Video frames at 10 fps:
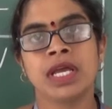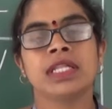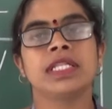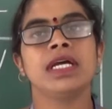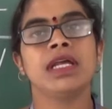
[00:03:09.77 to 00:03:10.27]

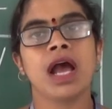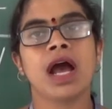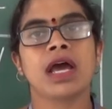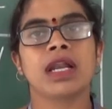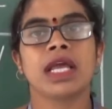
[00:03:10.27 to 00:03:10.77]
there
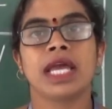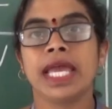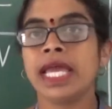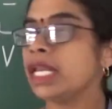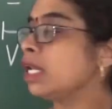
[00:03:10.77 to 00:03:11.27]
are
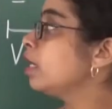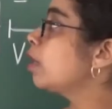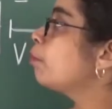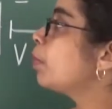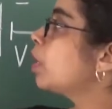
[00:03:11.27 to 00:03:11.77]
n
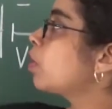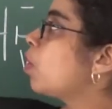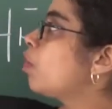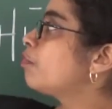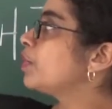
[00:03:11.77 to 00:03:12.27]
number
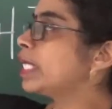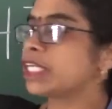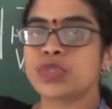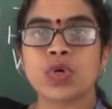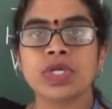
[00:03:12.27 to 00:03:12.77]
of
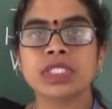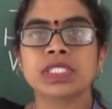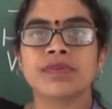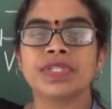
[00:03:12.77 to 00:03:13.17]
electrons